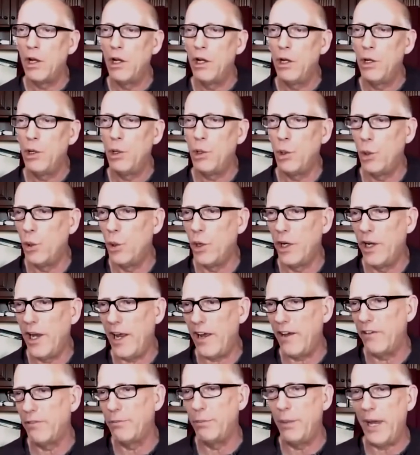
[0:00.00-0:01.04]
who would
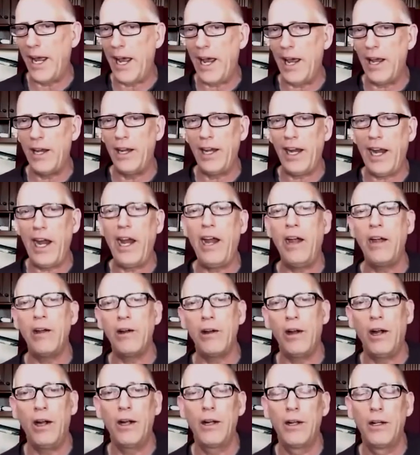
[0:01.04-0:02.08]
have bad
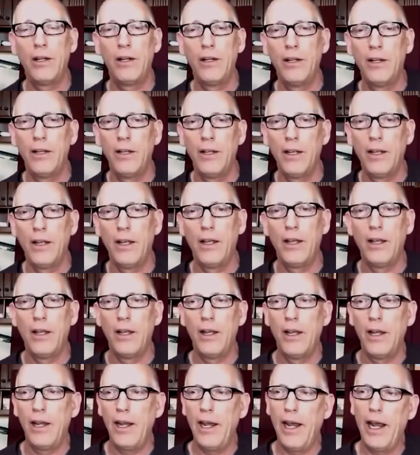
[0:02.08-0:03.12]
hair
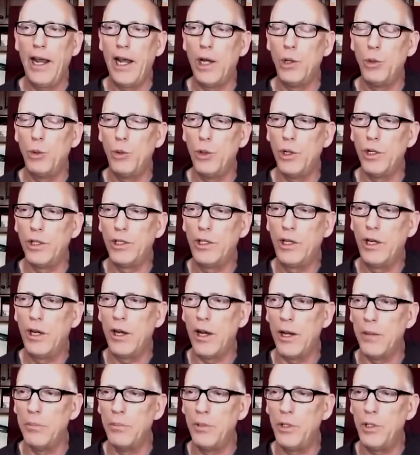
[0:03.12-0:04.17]
and would
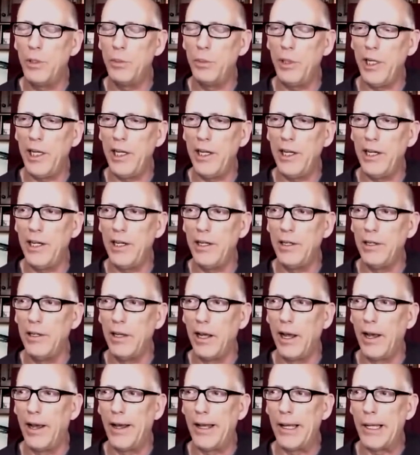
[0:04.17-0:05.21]
come to be
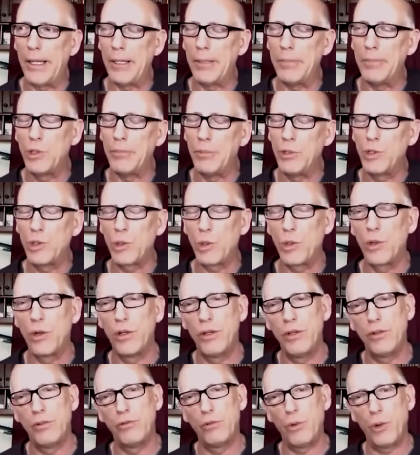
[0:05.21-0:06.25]
sort of
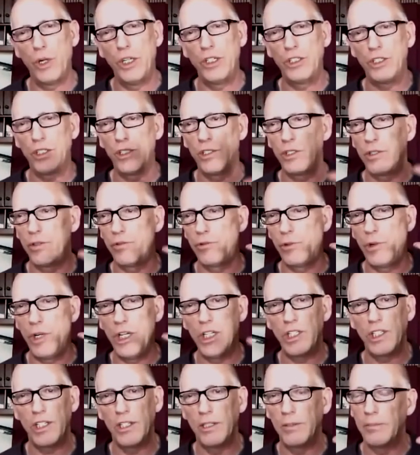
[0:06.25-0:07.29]
the voices of
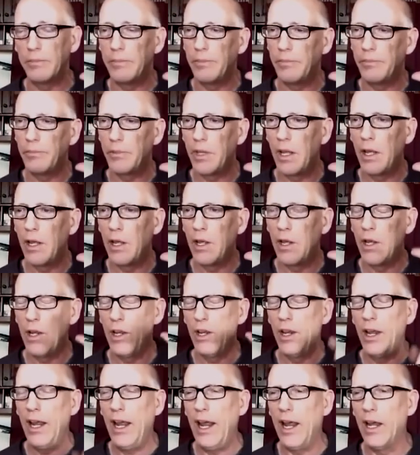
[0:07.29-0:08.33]
reason.
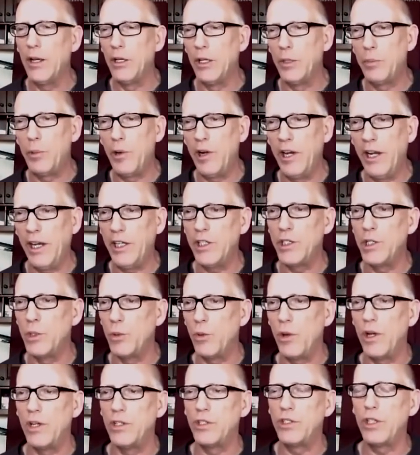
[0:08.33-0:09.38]
And the prediction
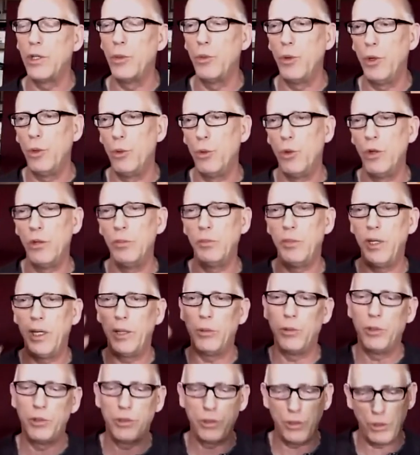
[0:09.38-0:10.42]
was that we wouldn't be
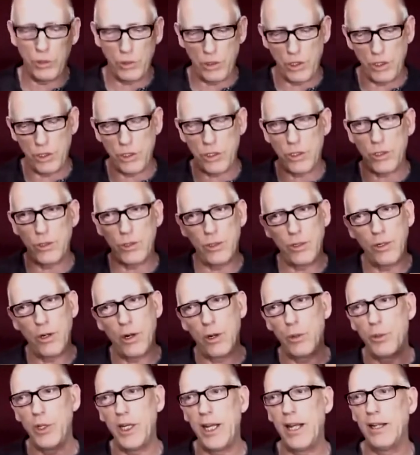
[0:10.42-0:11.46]
able to discern our
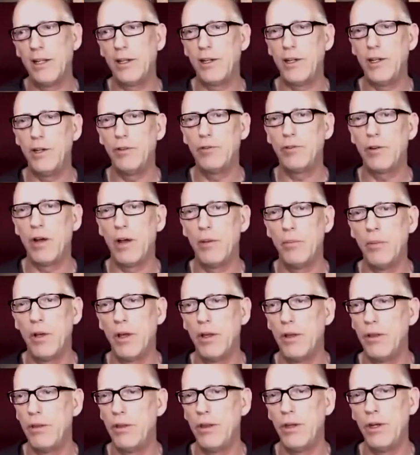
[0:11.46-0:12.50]
reality from
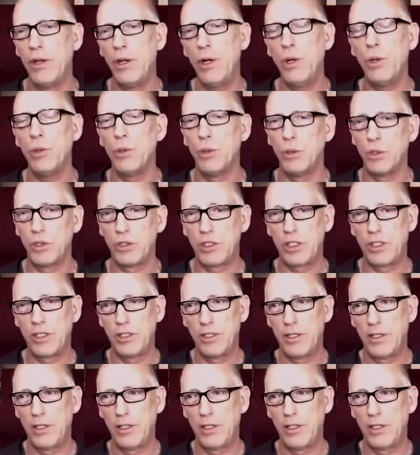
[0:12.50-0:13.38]
the news,